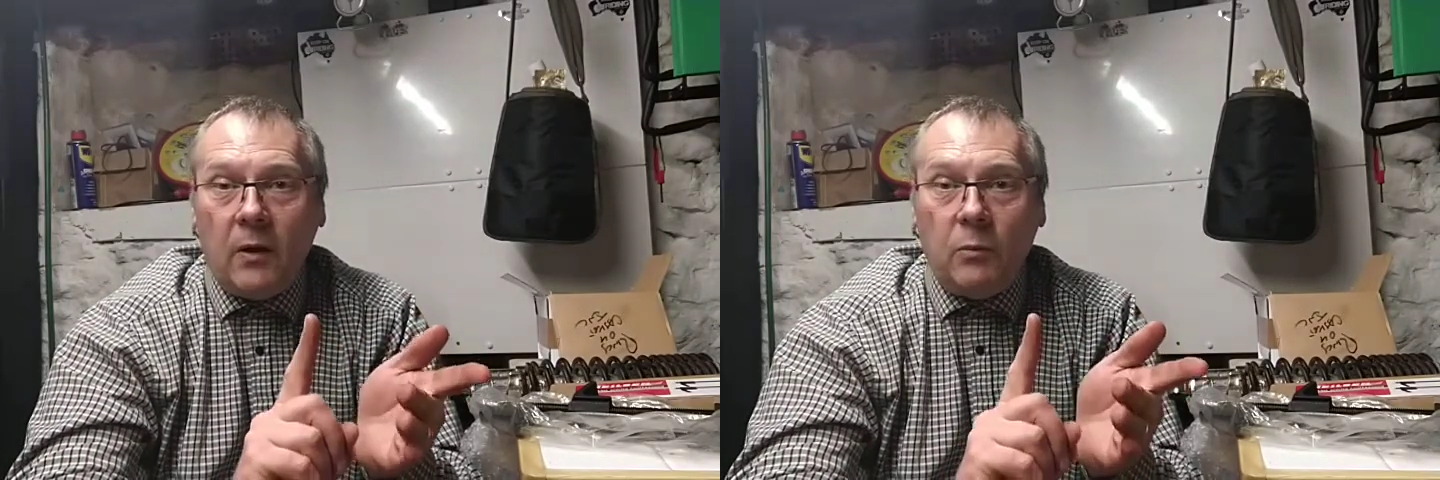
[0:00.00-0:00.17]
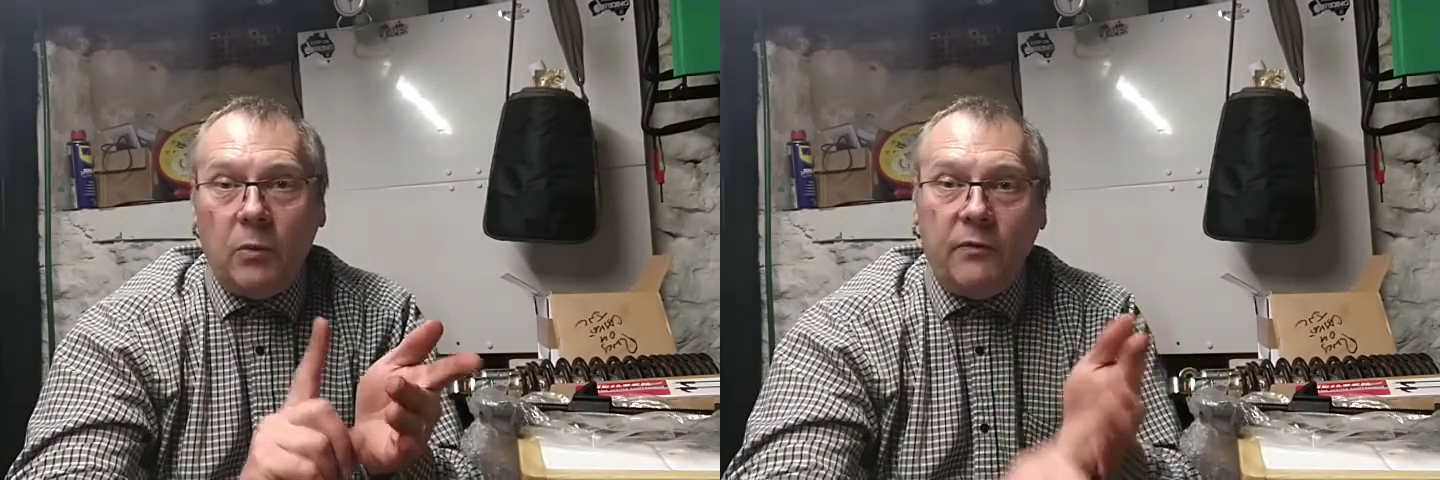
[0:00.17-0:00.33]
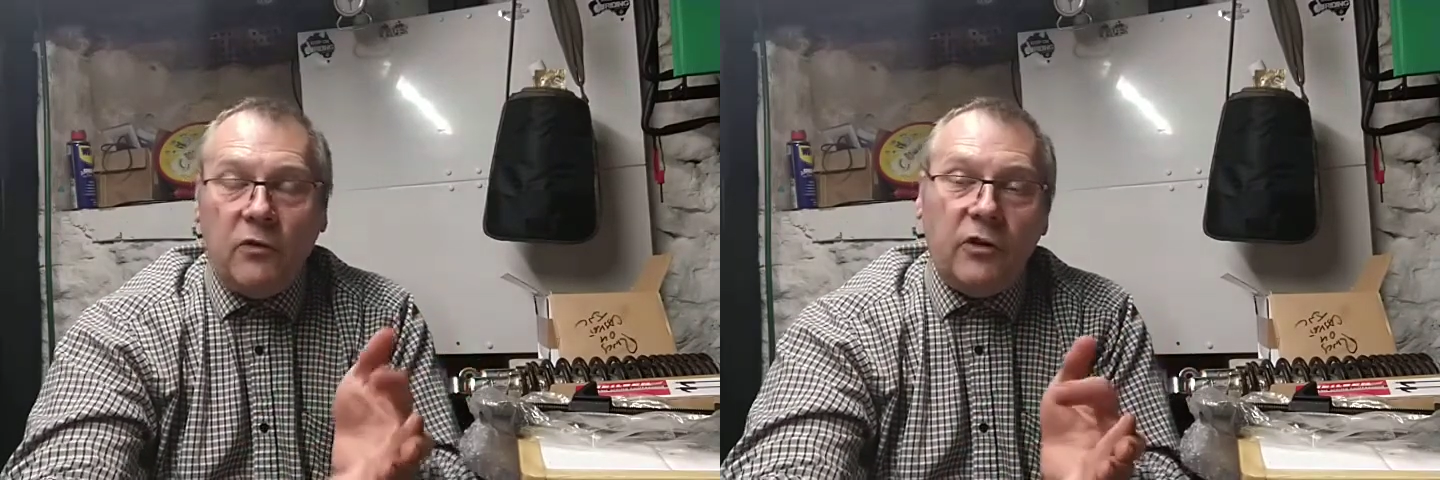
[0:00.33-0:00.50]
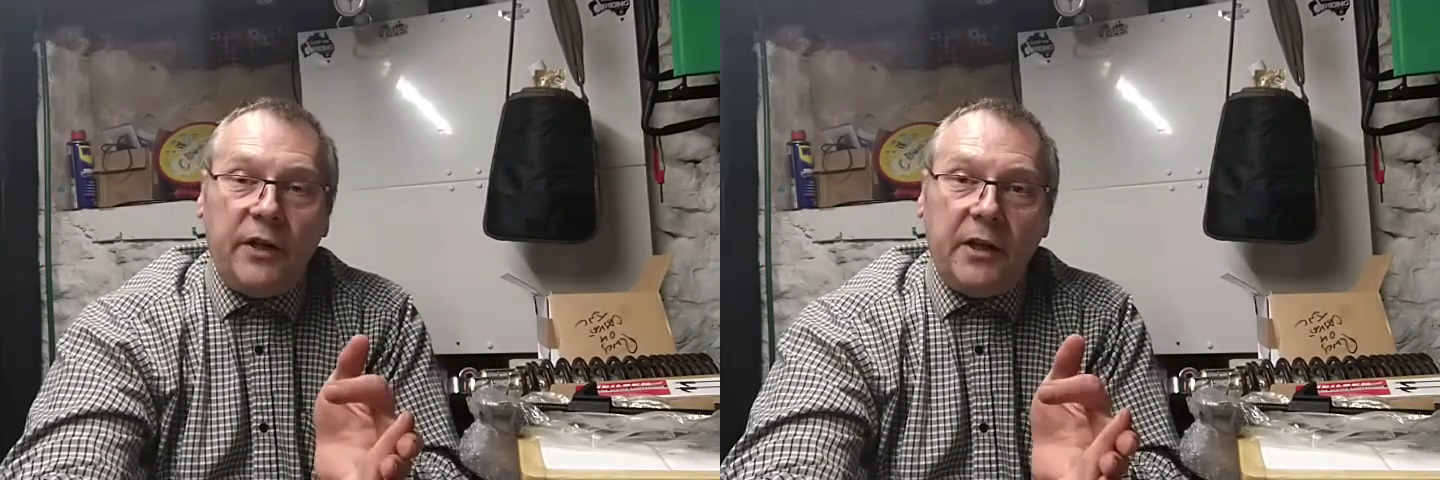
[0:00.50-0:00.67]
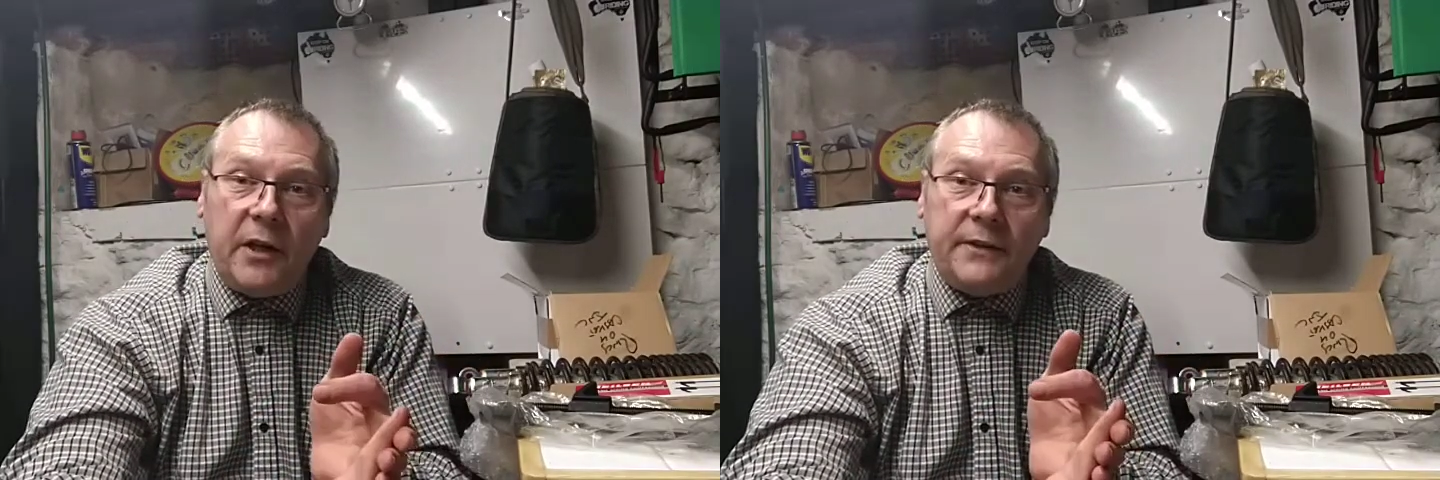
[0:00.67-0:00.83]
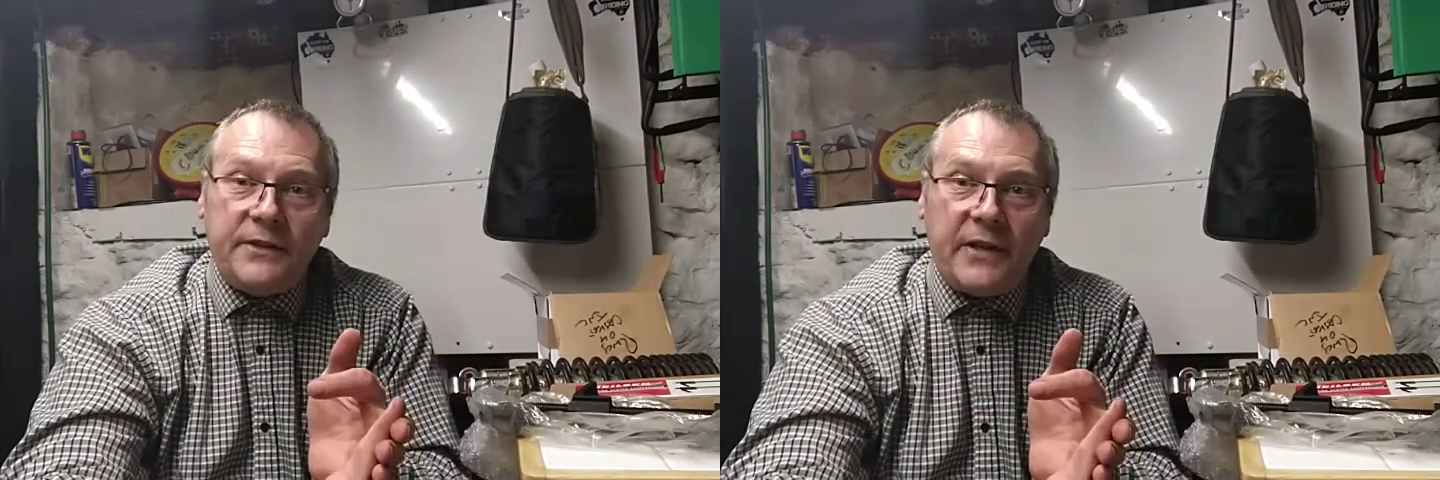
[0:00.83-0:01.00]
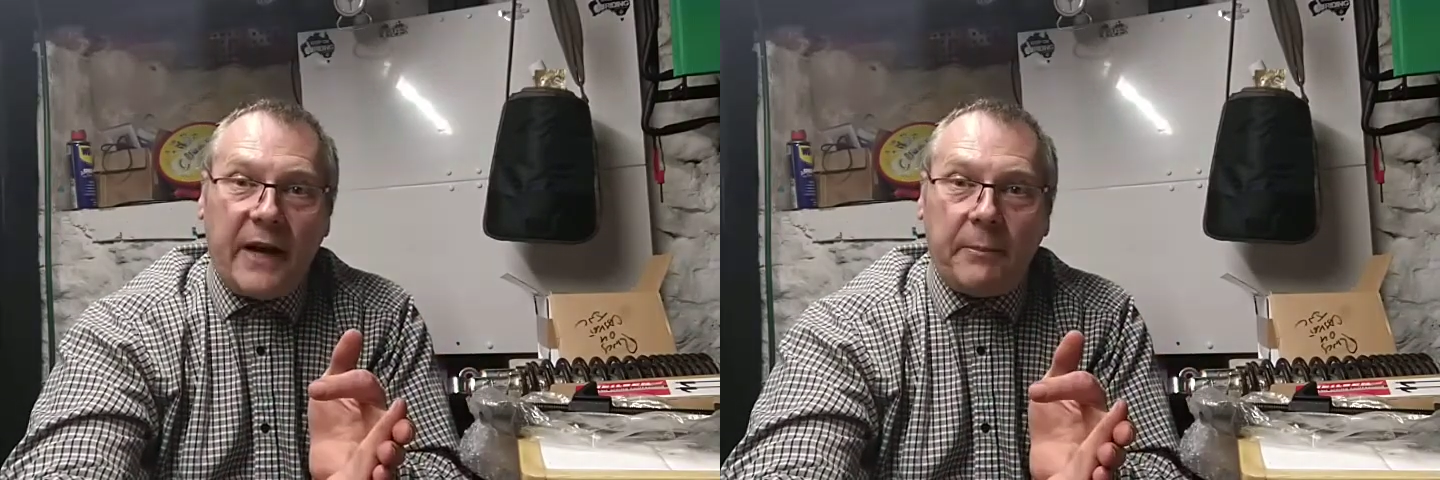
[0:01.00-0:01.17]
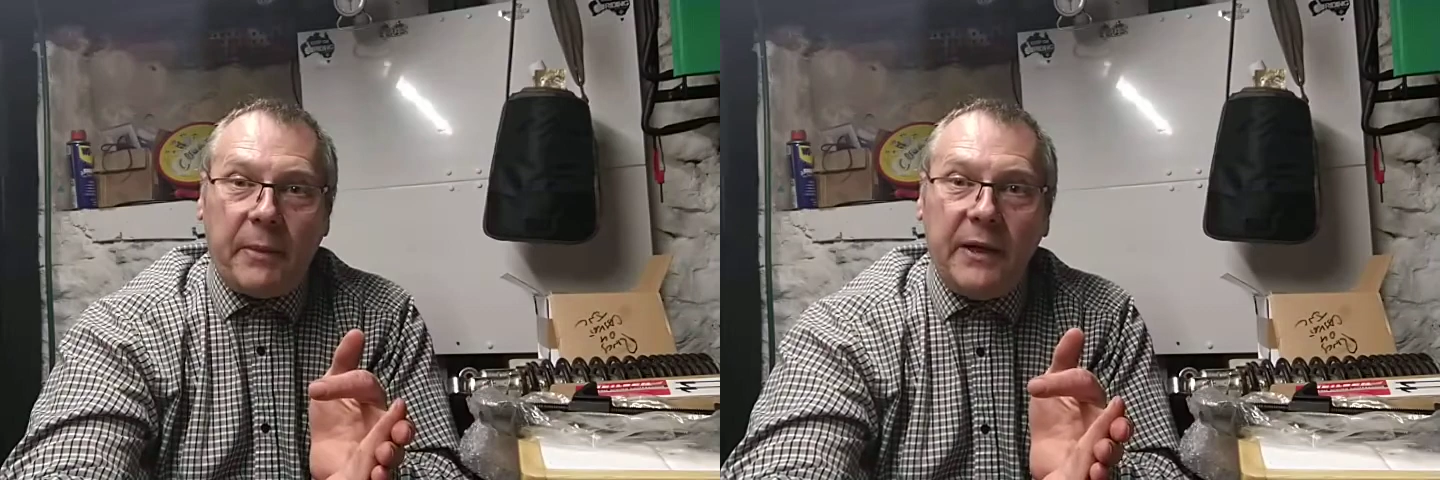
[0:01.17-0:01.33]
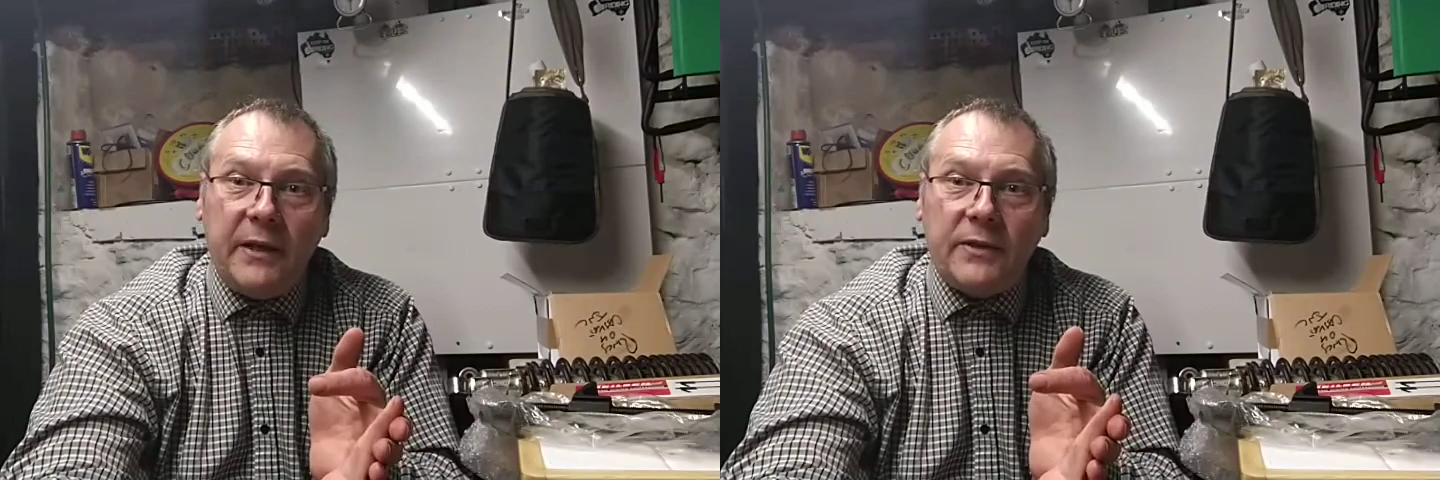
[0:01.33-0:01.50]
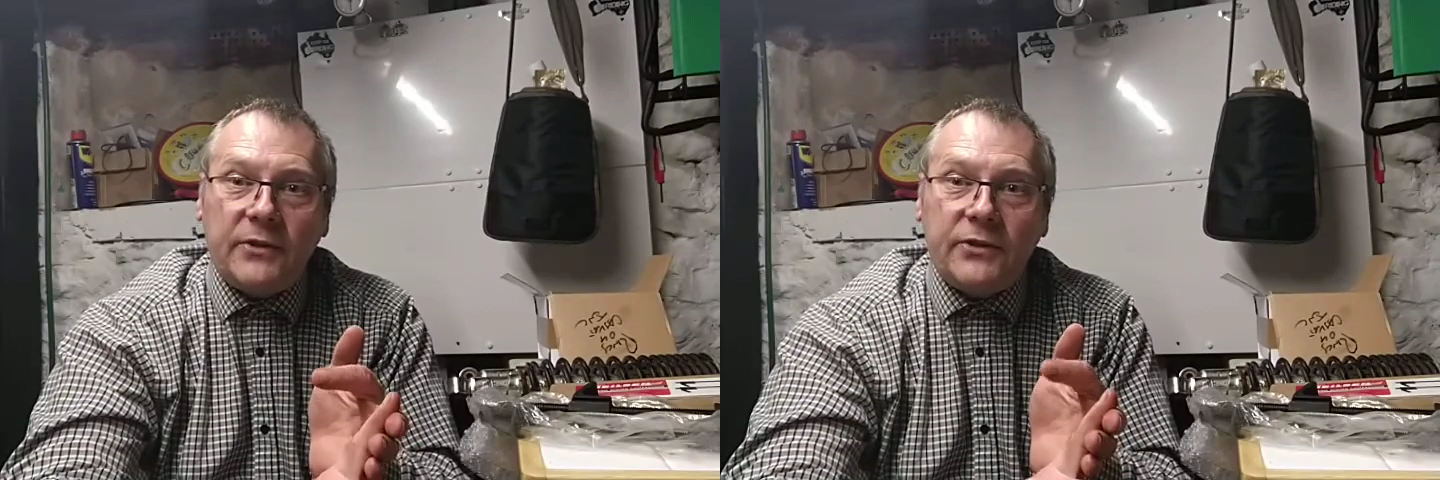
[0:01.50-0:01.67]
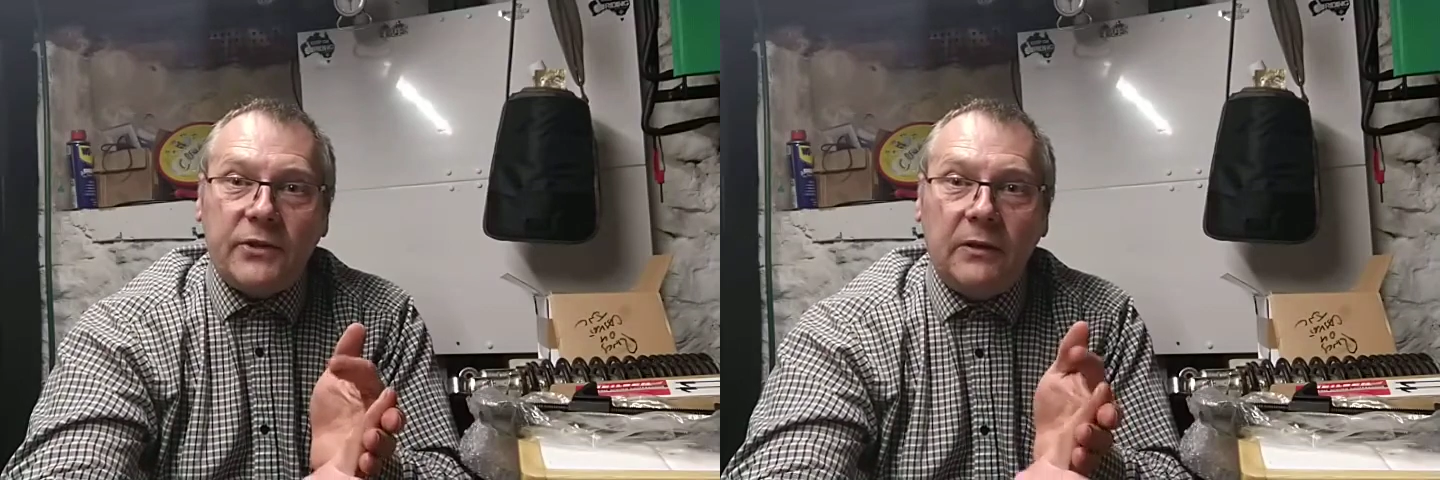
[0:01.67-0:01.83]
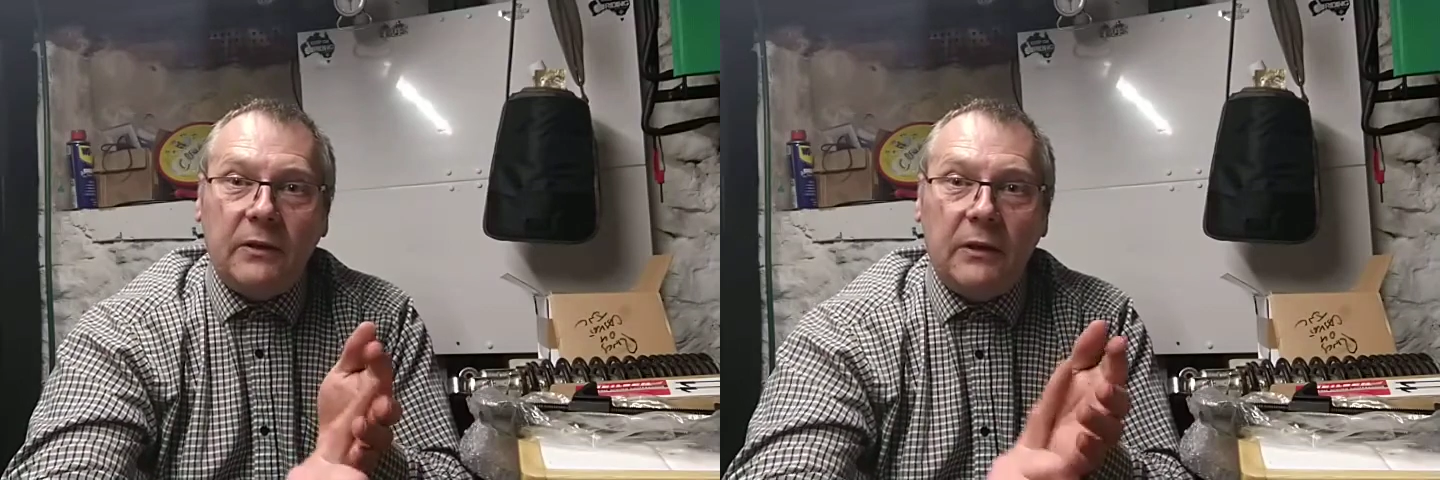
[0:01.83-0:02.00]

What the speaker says: we've already done tappets,